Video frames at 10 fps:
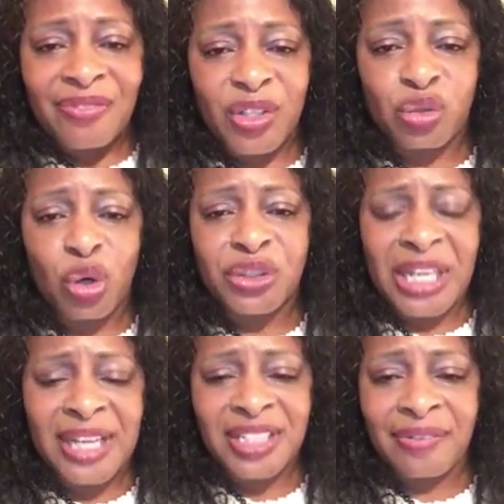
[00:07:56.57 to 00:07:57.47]
the true
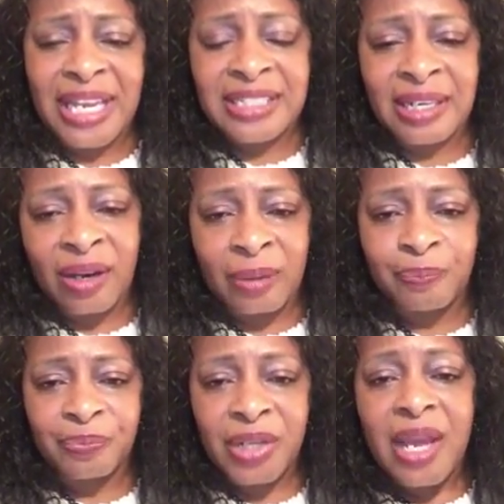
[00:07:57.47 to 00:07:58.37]
tenets of
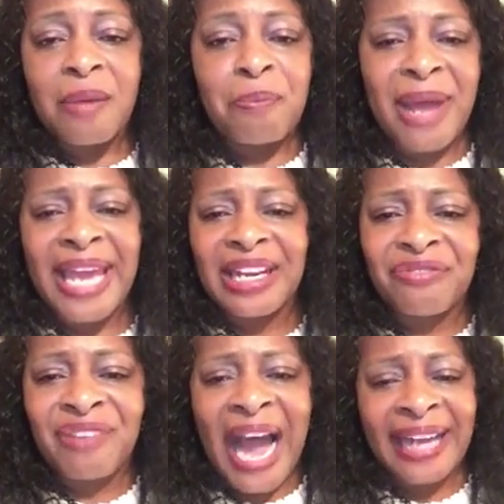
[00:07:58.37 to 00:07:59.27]
Islam, made
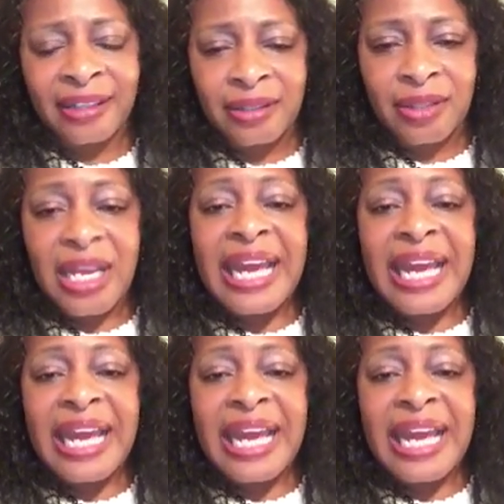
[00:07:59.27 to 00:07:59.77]
it violent,